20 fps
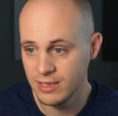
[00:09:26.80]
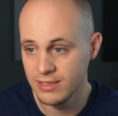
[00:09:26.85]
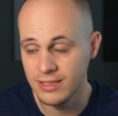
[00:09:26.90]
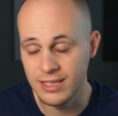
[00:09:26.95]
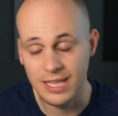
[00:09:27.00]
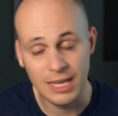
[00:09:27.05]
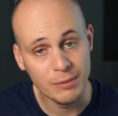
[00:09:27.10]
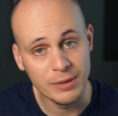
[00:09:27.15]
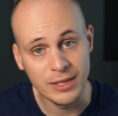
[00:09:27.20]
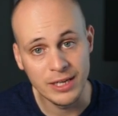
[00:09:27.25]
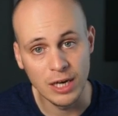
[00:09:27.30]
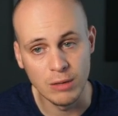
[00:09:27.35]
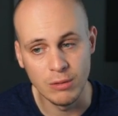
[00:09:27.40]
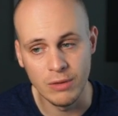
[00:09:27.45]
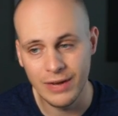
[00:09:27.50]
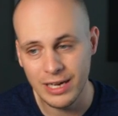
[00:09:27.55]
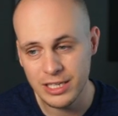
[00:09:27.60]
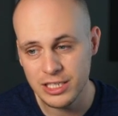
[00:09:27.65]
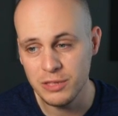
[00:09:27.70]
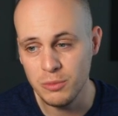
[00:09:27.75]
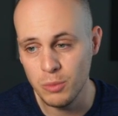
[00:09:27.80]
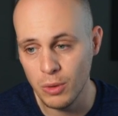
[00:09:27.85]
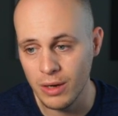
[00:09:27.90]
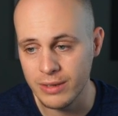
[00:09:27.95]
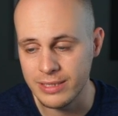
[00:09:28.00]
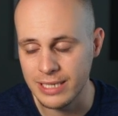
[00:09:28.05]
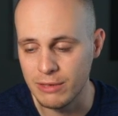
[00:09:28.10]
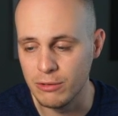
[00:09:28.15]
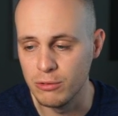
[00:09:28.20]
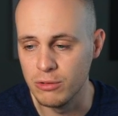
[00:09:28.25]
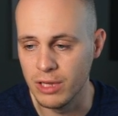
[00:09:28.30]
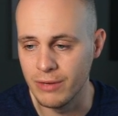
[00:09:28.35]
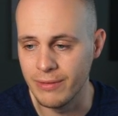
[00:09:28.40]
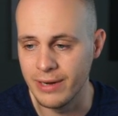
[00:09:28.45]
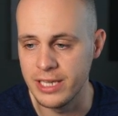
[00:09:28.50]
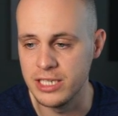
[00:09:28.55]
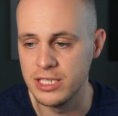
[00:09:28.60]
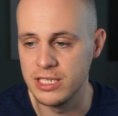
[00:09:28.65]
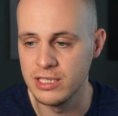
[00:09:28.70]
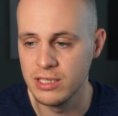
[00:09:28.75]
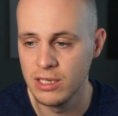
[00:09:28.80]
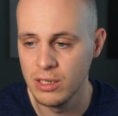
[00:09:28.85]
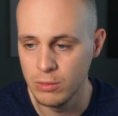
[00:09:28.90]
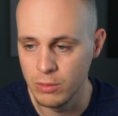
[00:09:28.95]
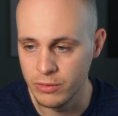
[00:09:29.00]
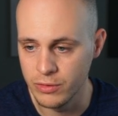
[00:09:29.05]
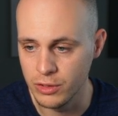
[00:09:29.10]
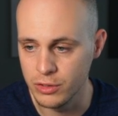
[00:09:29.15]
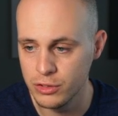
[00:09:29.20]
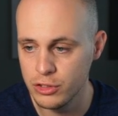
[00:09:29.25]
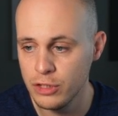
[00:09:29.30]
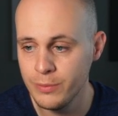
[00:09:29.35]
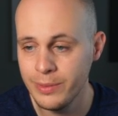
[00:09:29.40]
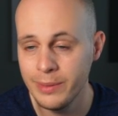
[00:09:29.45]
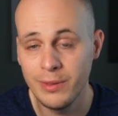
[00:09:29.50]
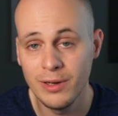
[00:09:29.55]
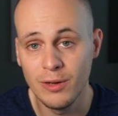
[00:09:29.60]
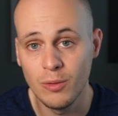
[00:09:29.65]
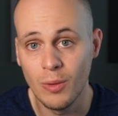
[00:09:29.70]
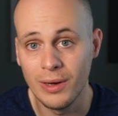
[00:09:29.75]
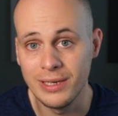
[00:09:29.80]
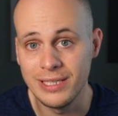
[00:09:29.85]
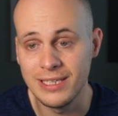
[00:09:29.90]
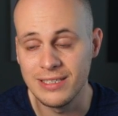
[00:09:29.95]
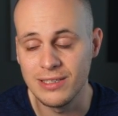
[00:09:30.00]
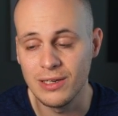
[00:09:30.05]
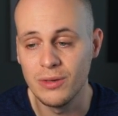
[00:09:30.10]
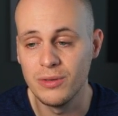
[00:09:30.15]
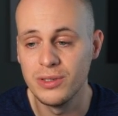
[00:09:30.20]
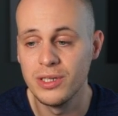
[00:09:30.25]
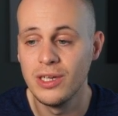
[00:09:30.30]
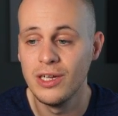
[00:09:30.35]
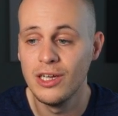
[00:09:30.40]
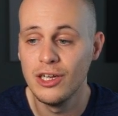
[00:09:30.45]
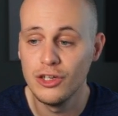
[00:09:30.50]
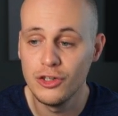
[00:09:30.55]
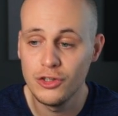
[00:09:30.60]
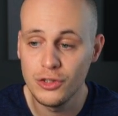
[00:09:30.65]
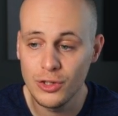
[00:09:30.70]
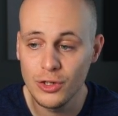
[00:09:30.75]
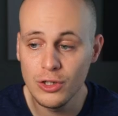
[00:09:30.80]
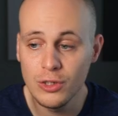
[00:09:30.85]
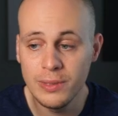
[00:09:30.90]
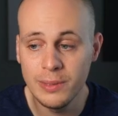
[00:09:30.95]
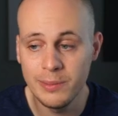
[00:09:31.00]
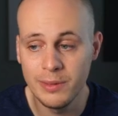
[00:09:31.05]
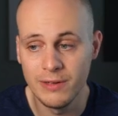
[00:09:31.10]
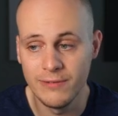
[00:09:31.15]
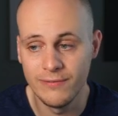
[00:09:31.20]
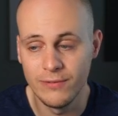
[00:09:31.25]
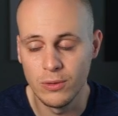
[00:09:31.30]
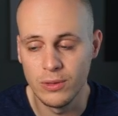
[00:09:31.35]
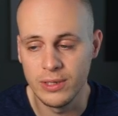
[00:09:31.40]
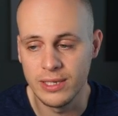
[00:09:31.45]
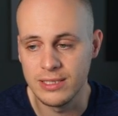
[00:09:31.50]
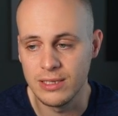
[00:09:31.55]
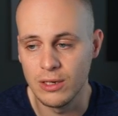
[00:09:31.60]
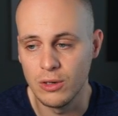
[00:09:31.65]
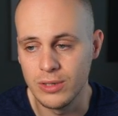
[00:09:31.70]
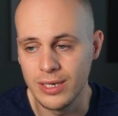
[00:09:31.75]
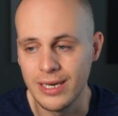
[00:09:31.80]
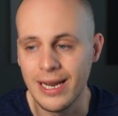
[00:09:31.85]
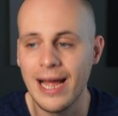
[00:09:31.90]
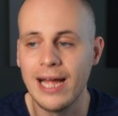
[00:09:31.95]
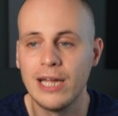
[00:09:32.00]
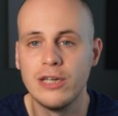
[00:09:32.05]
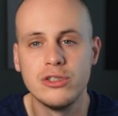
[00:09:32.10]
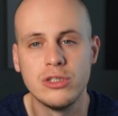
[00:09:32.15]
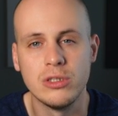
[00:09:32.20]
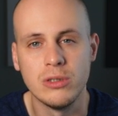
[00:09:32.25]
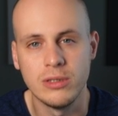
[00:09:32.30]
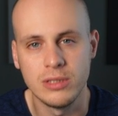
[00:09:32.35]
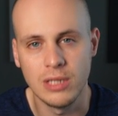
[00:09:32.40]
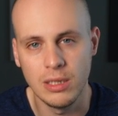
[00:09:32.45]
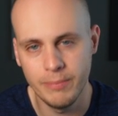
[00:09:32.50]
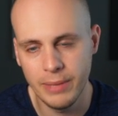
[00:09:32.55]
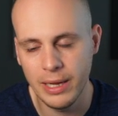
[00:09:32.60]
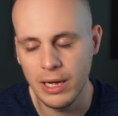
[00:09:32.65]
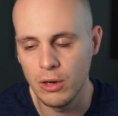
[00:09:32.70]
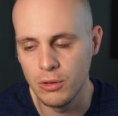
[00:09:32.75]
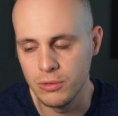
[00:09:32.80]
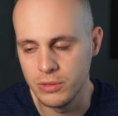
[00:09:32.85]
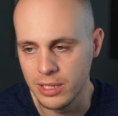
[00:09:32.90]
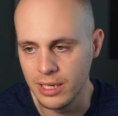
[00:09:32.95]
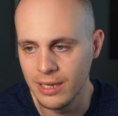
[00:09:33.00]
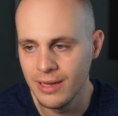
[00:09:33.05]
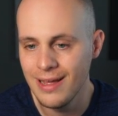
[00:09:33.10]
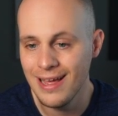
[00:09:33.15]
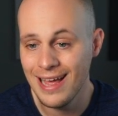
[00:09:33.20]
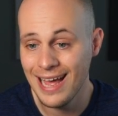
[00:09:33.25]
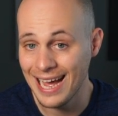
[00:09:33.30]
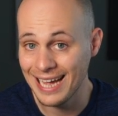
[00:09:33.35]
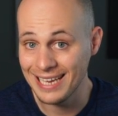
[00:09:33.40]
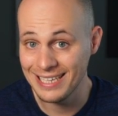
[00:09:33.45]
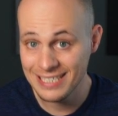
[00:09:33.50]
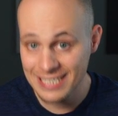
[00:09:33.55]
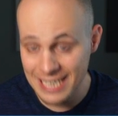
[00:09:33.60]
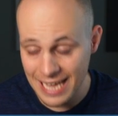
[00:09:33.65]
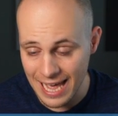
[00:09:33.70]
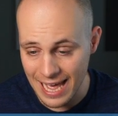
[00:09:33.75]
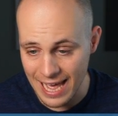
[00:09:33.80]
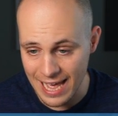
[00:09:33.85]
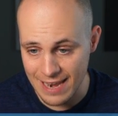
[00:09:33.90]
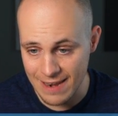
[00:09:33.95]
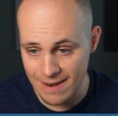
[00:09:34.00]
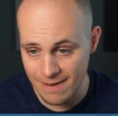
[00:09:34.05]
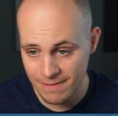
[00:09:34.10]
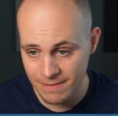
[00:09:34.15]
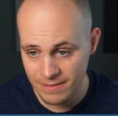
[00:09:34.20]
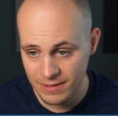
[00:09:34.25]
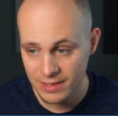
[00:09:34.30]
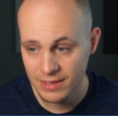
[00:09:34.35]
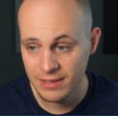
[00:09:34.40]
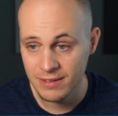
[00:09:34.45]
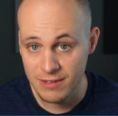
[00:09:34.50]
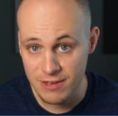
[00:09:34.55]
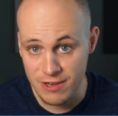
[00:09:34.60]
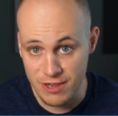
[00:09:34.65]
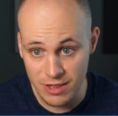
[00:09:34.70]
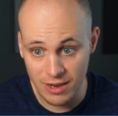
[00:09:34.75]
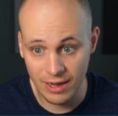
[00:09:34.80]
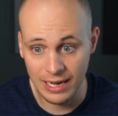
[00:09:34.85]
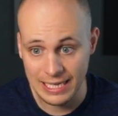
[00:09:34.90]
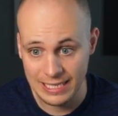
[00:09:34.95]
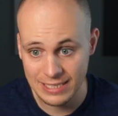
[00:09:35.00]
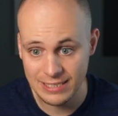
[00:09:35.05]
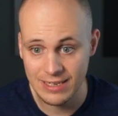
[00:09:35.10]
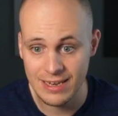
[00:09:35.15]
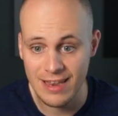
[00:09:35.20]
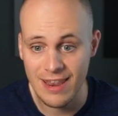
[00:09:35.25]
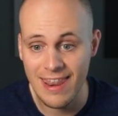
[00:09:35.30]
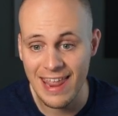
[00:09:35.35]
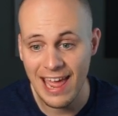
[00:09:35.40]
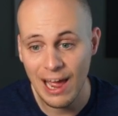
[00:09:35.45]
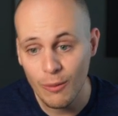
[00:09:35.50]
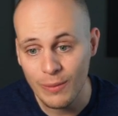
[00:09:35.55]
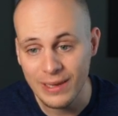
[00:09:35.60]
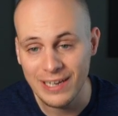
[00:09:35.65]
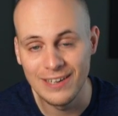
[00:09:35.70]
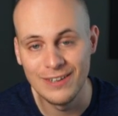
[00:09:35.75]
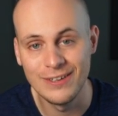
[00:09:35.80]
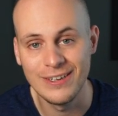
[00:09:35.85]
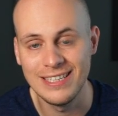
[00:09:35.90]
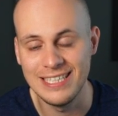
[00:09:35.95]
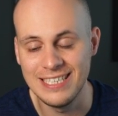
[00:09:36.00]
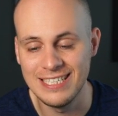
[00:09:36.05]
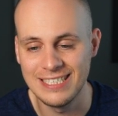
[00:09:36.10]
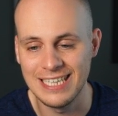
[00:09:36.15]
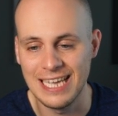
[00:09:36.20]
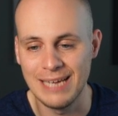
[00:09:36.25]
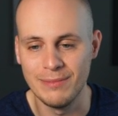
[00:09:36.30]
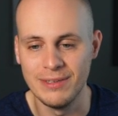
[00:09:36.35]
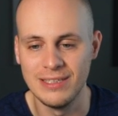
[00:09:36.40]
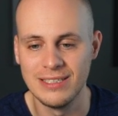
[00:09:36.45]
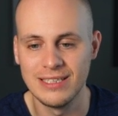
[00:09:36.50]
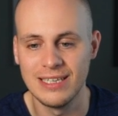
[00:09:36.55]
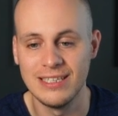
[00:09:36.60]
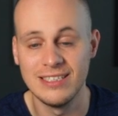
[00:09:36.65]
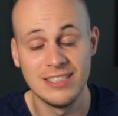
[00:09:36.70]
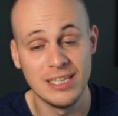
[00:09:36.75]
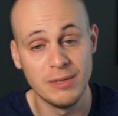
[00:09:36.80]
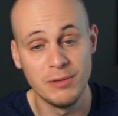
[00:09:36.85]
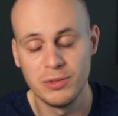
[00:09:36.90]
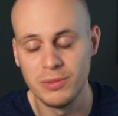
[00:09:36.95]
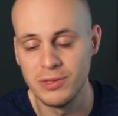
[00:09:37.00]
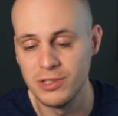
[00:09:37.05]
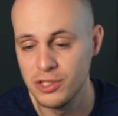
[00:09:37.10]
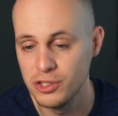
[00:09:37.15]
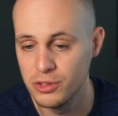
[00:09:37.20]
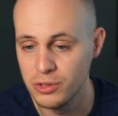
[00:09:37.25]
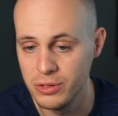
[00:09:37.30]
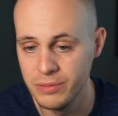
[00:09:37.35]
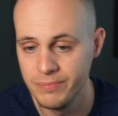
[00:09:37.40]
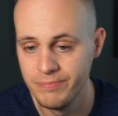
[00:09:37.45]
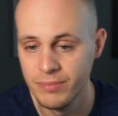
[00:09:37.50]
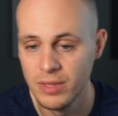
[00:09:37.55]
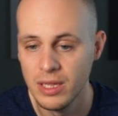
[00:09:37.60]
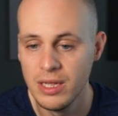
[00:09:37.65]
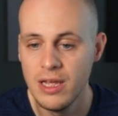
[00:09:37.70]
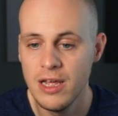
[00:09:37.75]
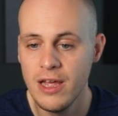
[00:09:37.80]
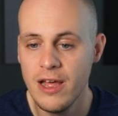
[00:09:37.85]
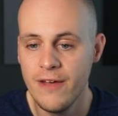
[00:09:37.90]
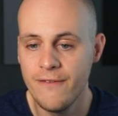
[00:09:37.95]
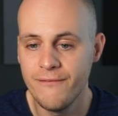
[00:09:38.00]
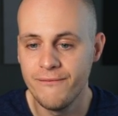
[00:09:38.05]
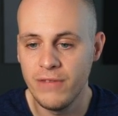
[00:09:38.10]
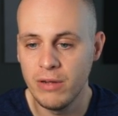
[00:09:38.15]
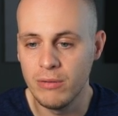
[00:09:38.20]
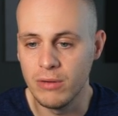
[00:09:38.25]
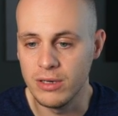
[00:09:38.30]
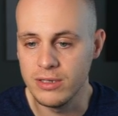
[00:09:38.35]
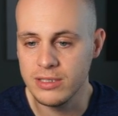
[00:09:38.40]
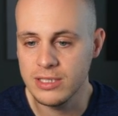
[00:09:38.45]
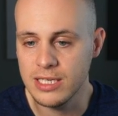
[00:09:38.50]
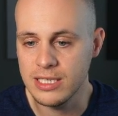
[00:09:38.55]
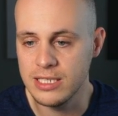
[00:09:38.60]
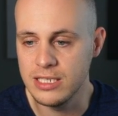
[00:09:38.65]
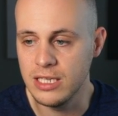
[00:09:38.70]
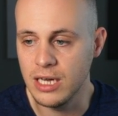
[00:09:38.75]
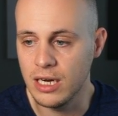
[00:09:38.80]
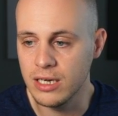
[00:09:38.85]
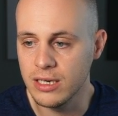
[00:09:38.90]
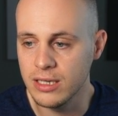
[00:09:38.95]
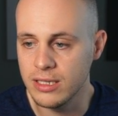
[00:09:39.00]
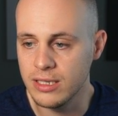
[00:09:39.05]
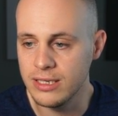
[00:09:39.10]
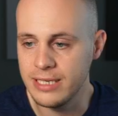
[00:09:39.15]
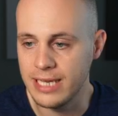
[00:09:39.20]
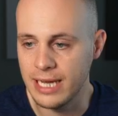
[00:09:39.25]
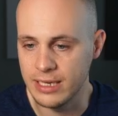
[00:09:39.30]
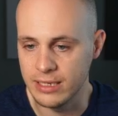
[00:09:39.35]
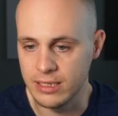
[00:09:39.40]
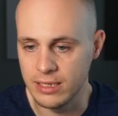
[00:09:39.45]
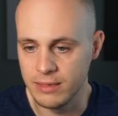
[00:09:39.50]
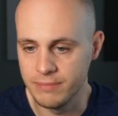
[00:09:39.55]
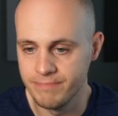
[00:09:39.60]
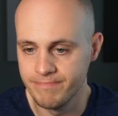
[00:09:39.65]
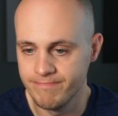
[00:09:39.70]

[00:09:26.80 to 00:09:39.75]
there we go. We've actually worked out all our ages. We've got two people at one years old, two people at four years old, and Andrew, who's a bit older, at 10. Nice. Now we can look at these statements and see which ones are true. Firoz is younger than Yannicka.